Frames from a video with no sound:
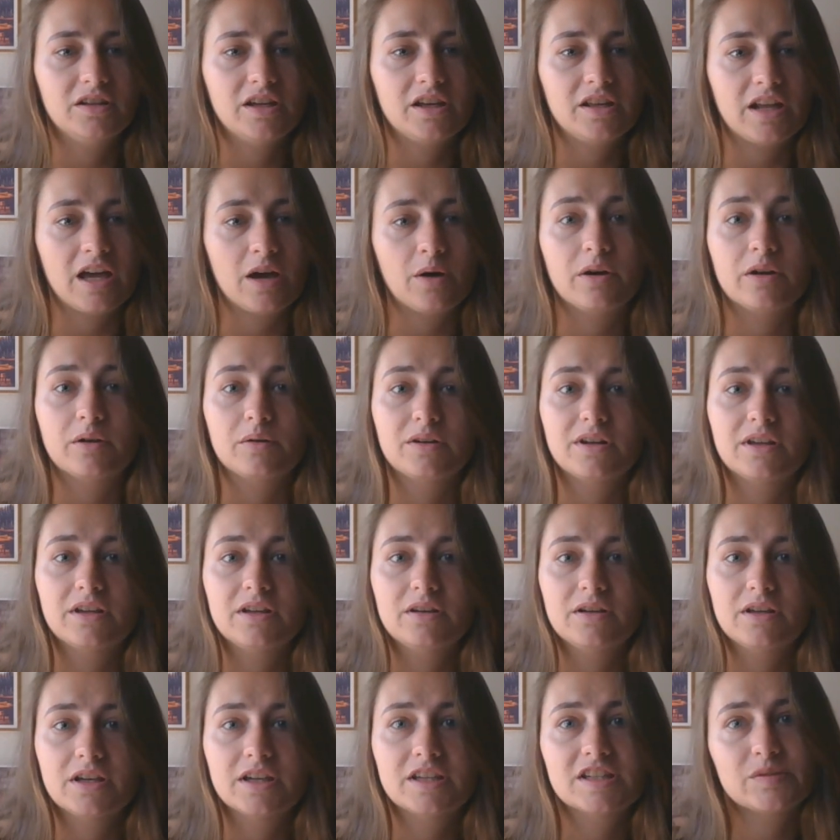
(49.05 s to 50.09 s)
and how I would
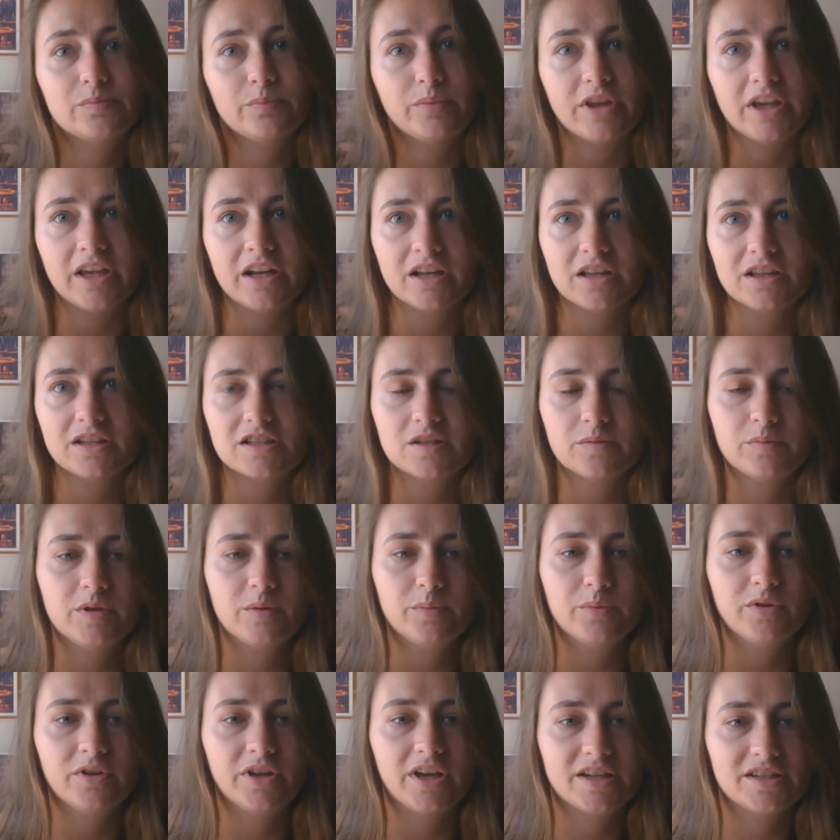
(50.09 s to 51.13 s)
explain it to
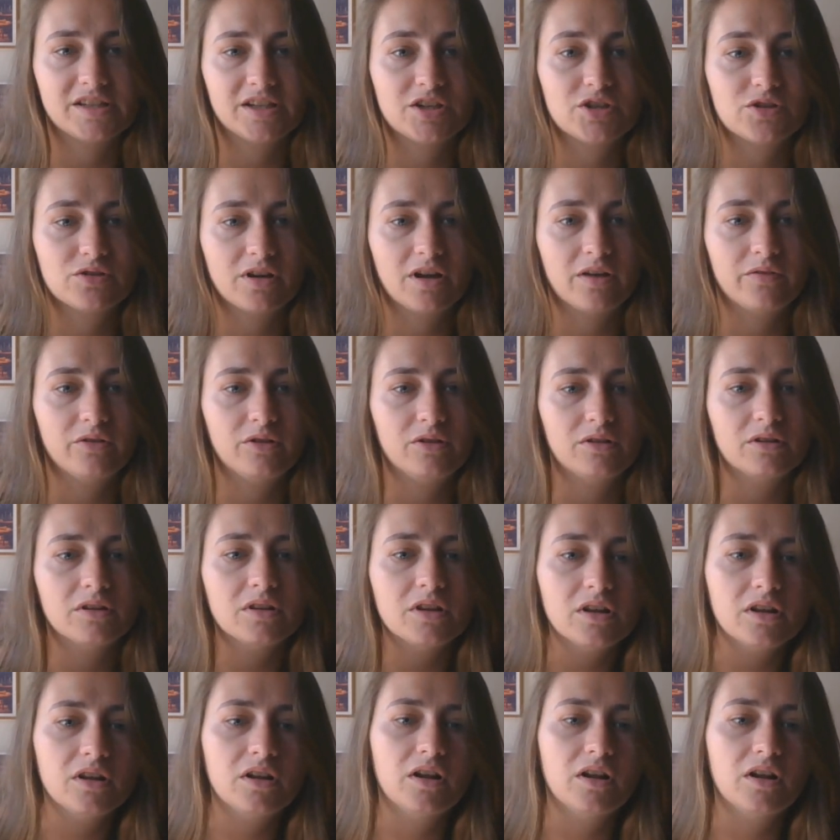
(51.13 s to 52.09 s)
people as I travel.